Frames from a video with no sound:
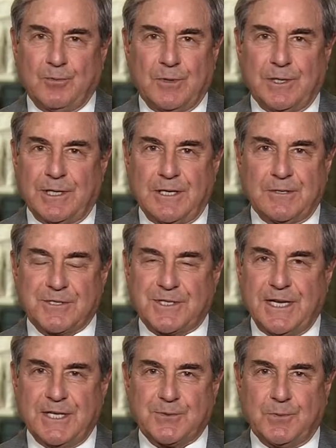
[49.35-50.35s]
who really
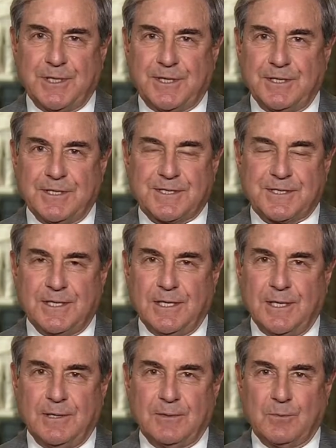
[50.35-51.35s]
understands what this
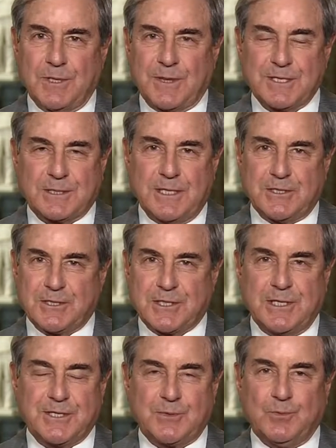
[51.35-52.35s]
uh, what this
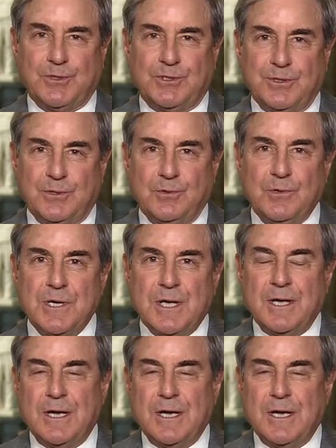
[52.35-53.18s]
legislation would do.